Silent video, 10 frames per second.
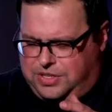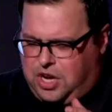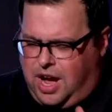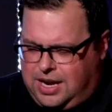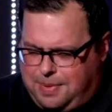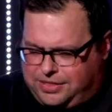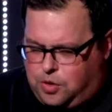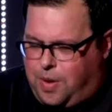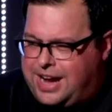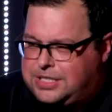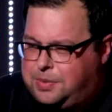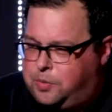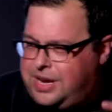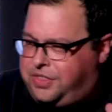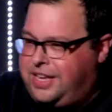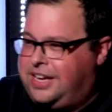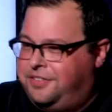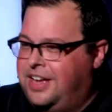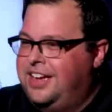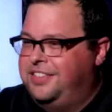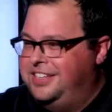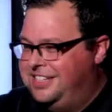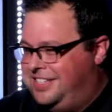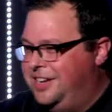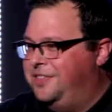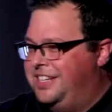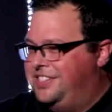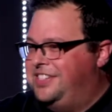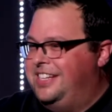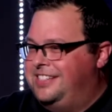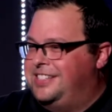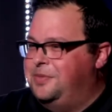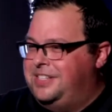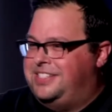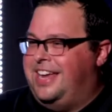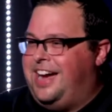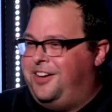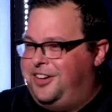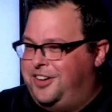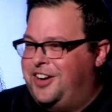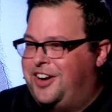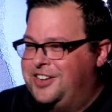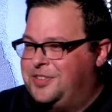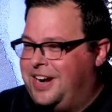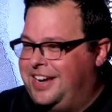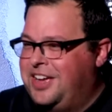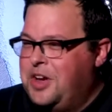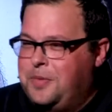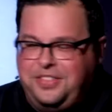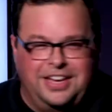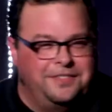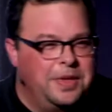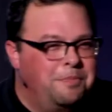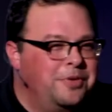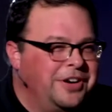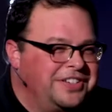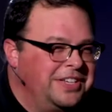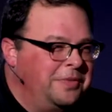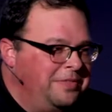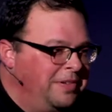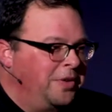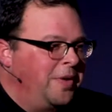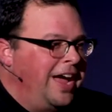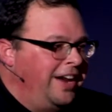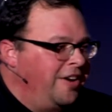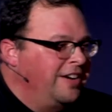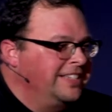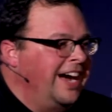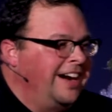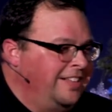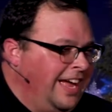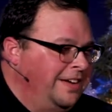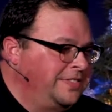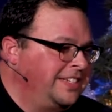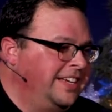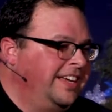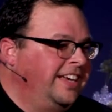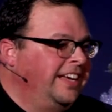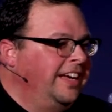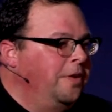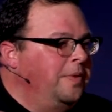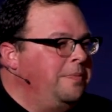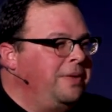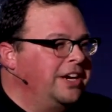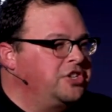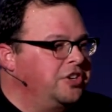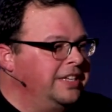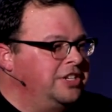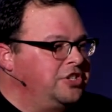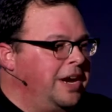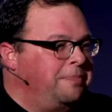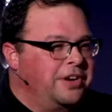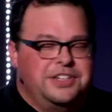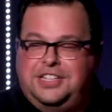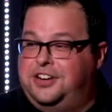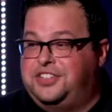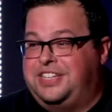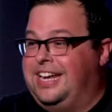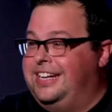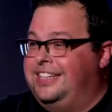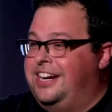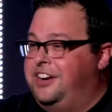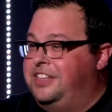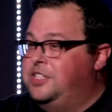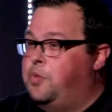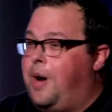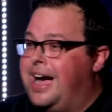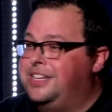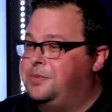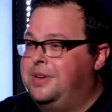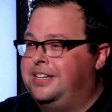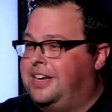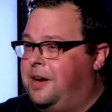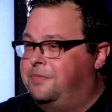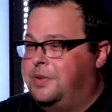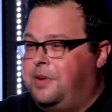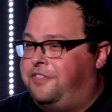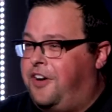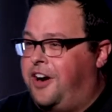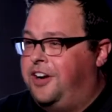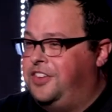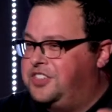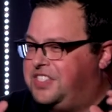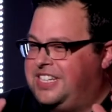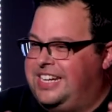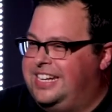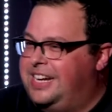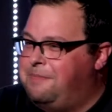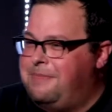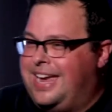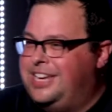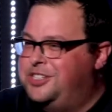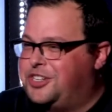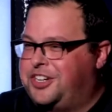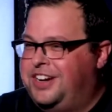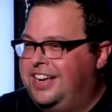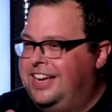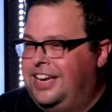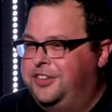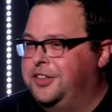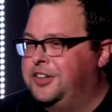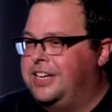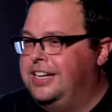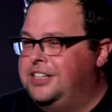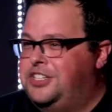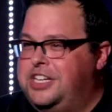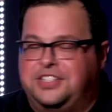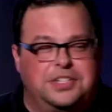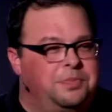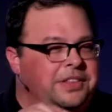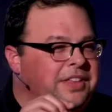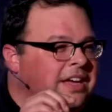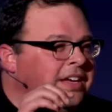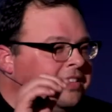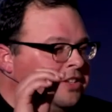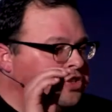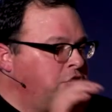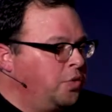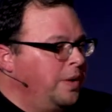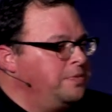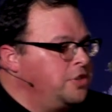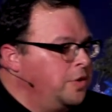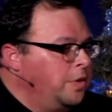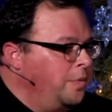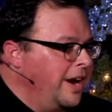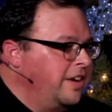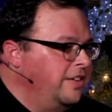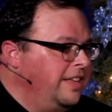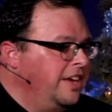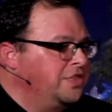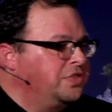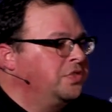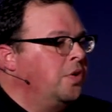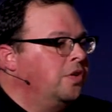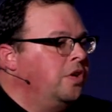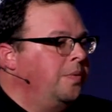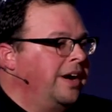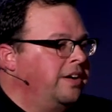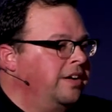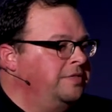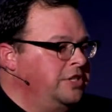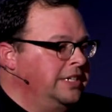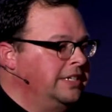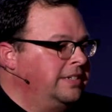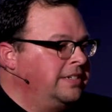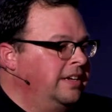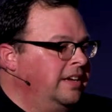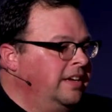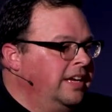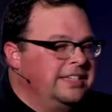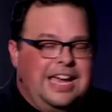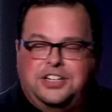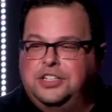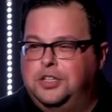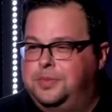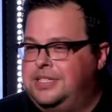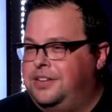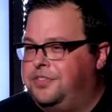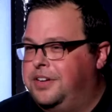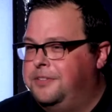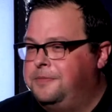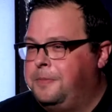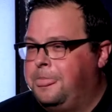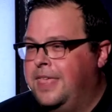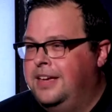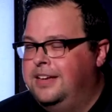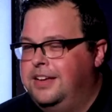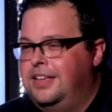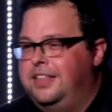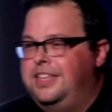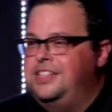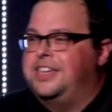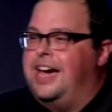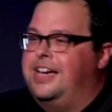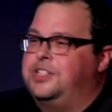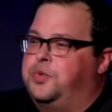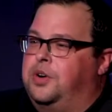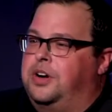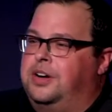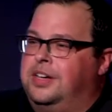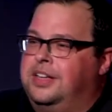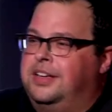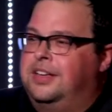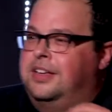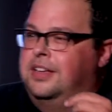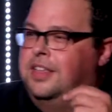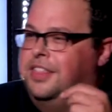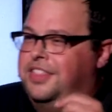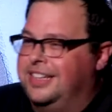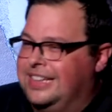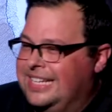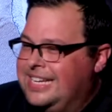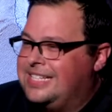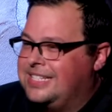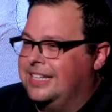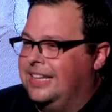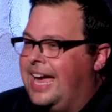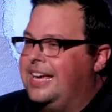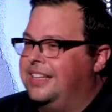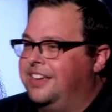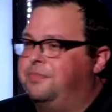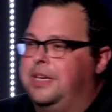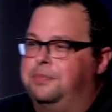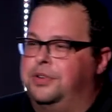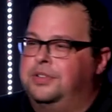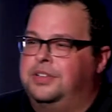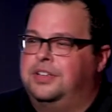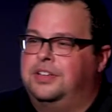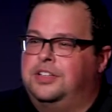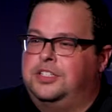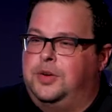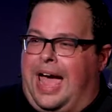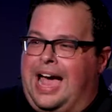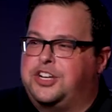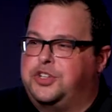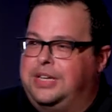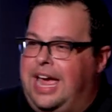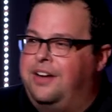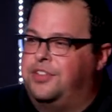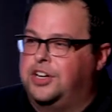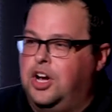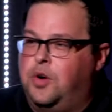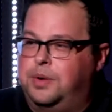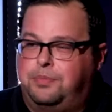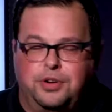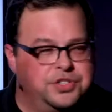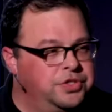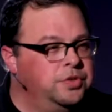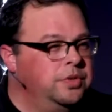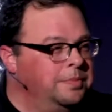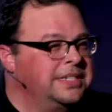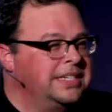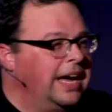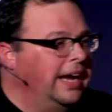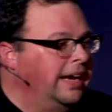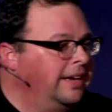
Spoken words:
we talk about the wise men, we think of the nativity scenes that we set out in our yards, right? We think of the books that we've been read our entire lives. And we picture these shepherds that are standing there and these wise men come from afar and they're sitting in a manger and they're looking at Jesus. But the scriptural record, the historical record of Jesus is actually a little bit different. These guys were the least likely of people to actually ever go and pursue the Messiah.